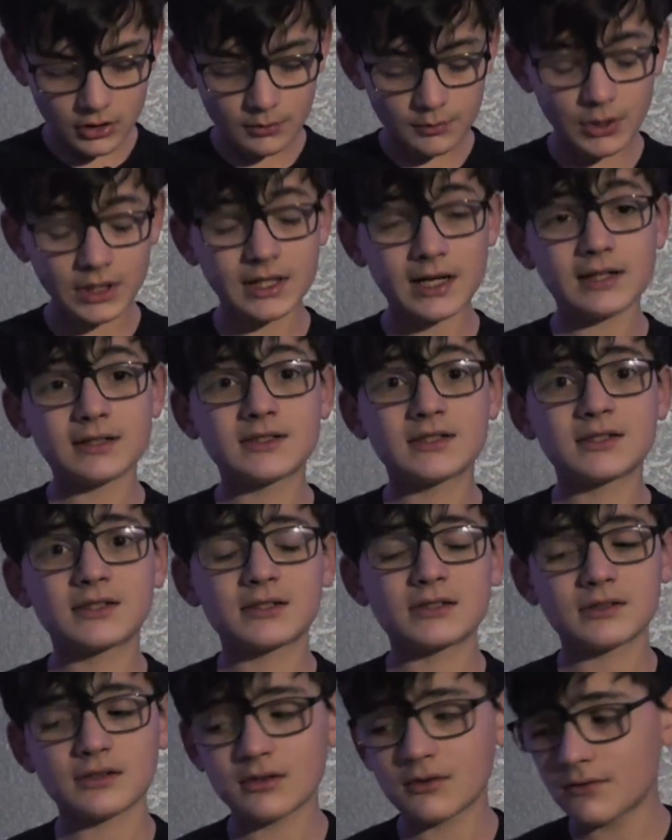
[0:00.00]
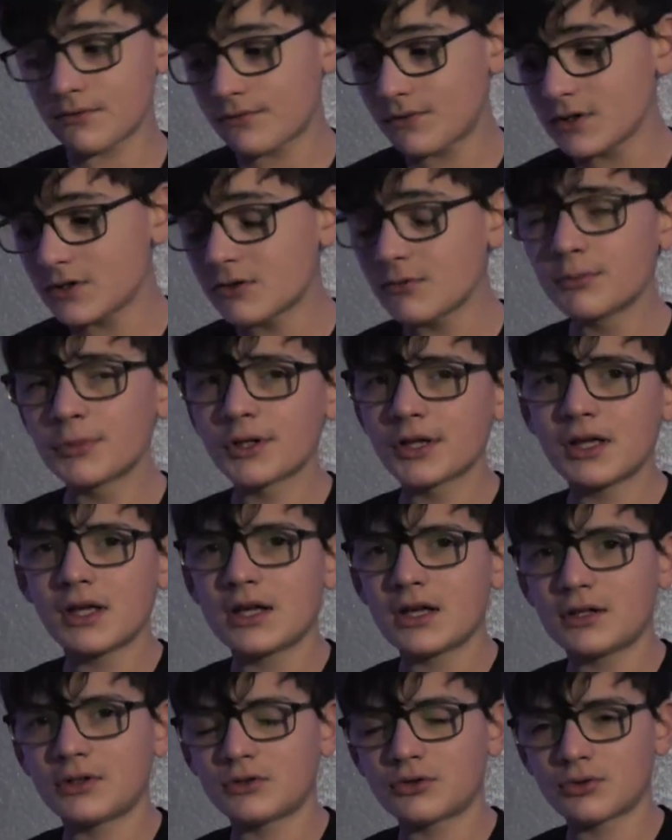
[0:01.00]
but that's
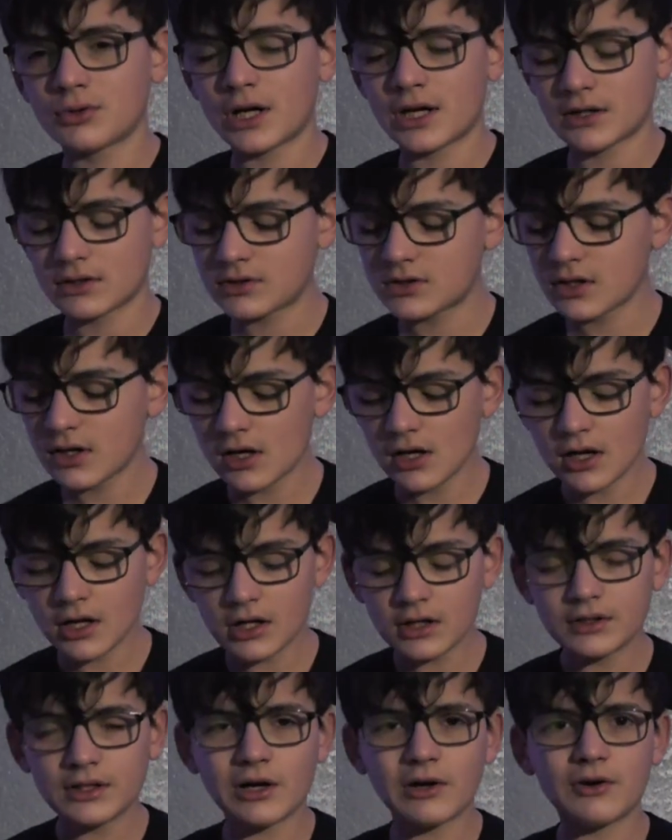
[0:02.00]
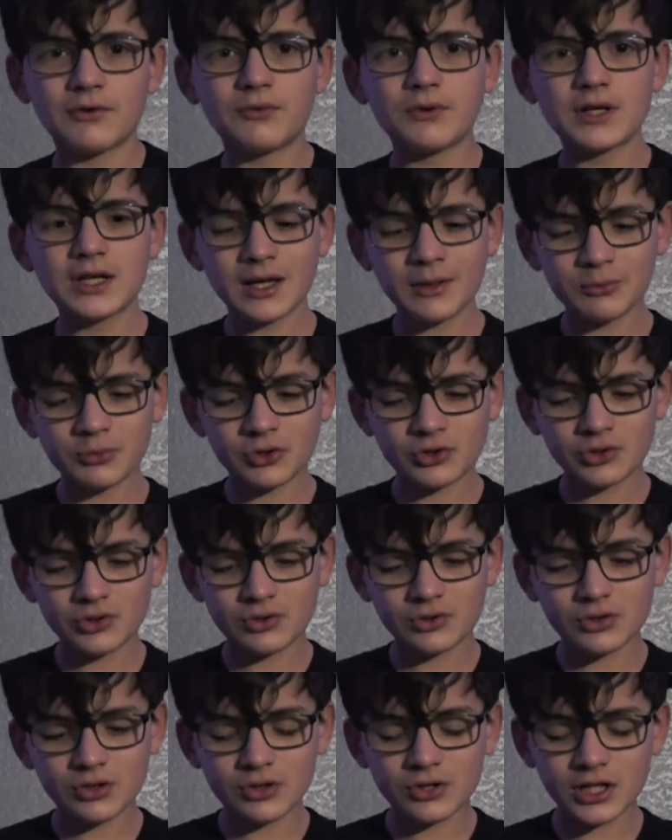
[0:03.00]
feasibly incorrect. Now, if we
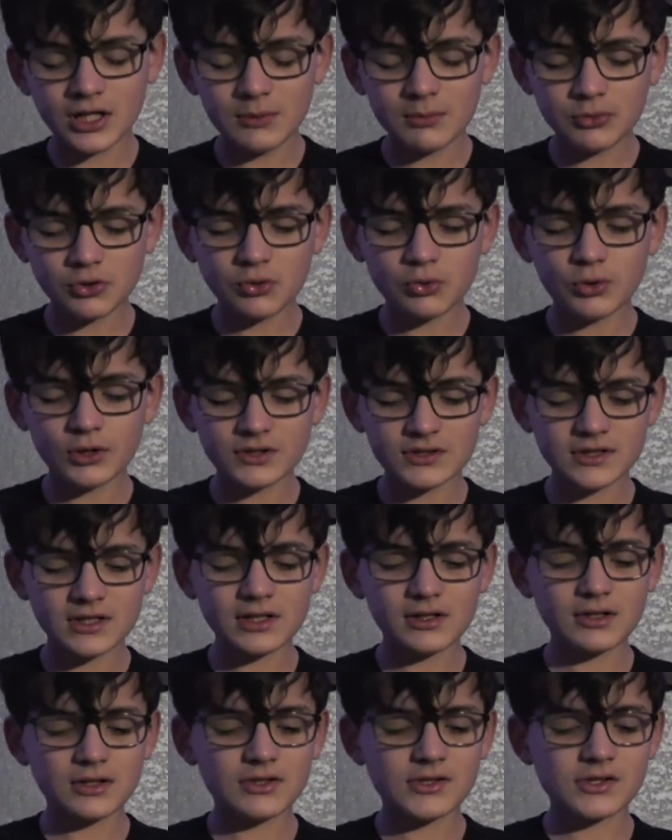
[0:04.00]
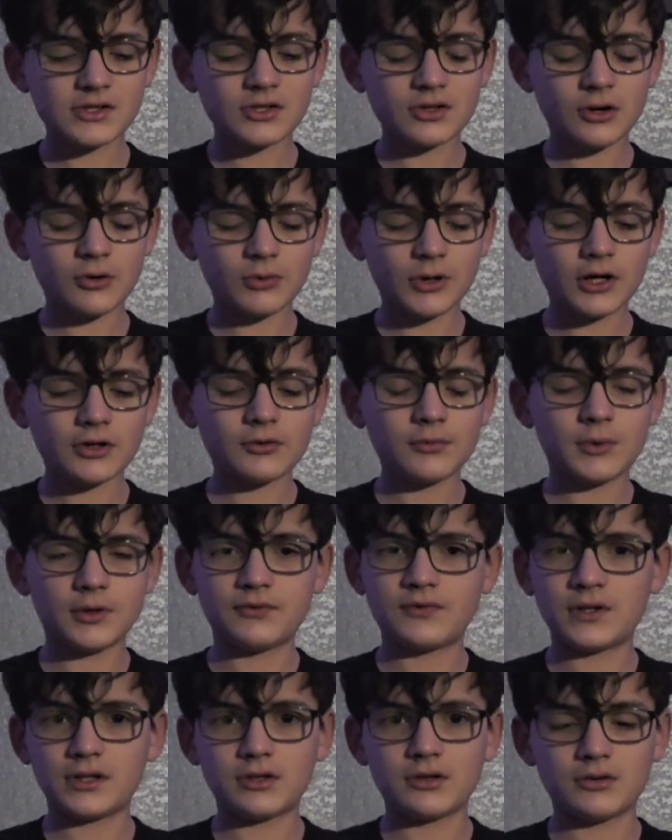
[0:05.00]
keep twisting this around my
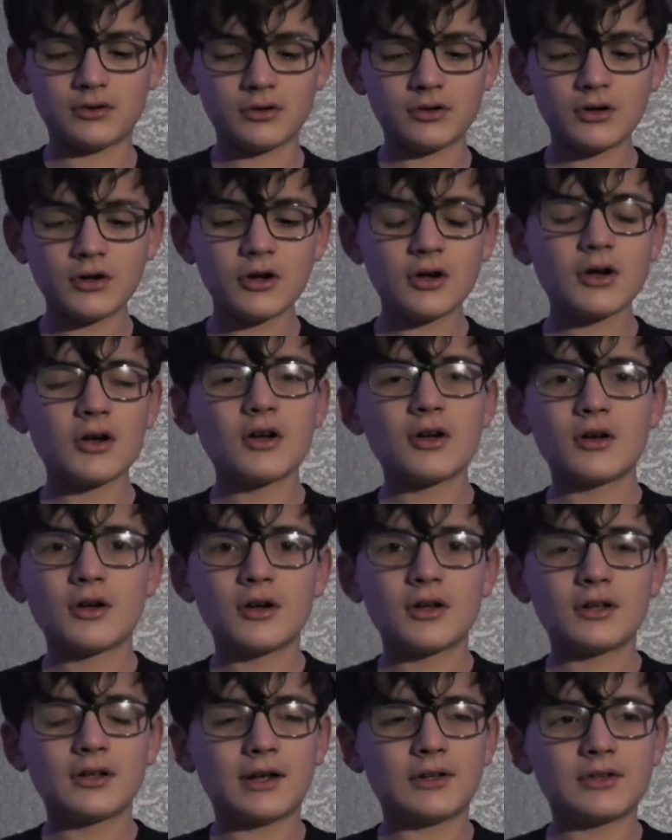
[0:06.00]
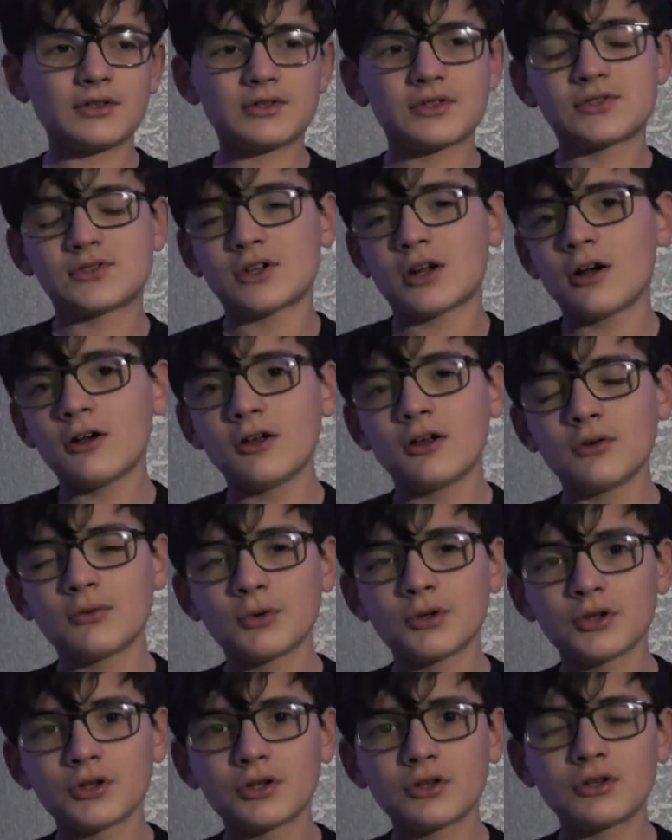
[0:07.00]
finger, now this is not a
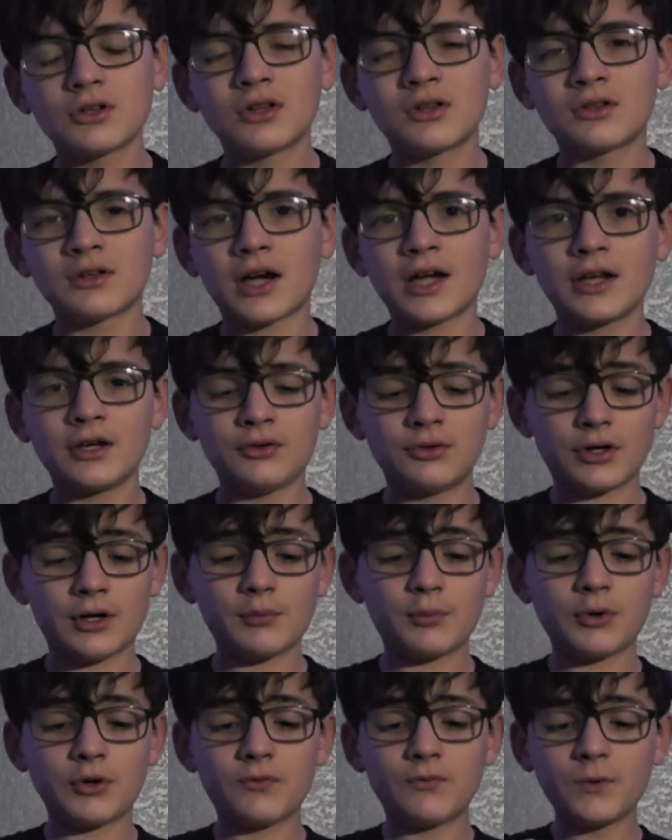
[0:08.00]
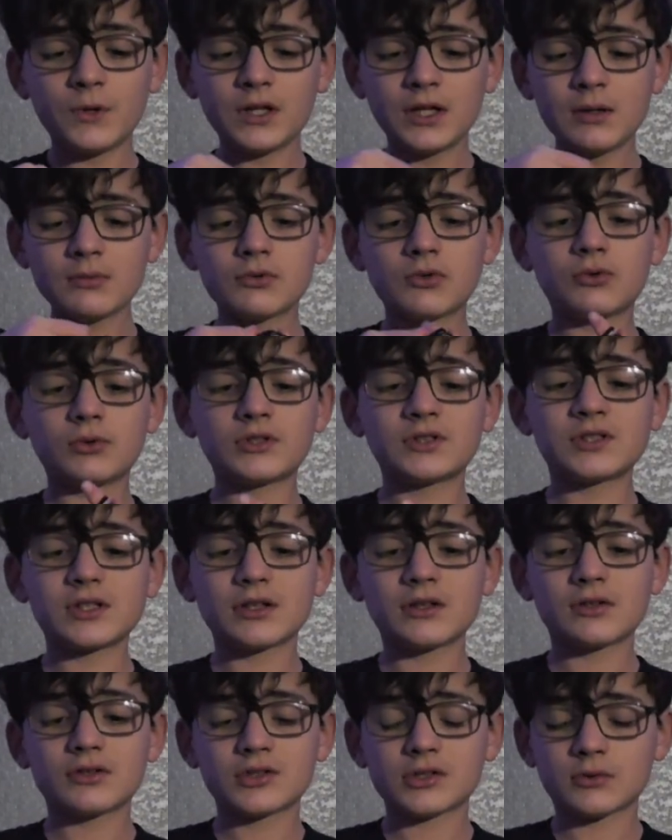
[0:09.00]
really good diagram, but if we keep
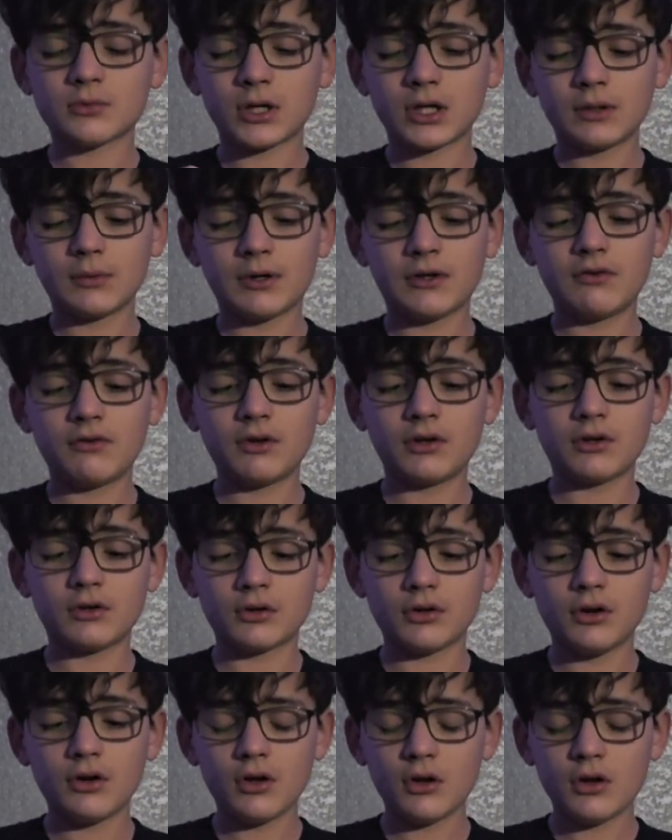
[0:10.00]
twisting this around my finger,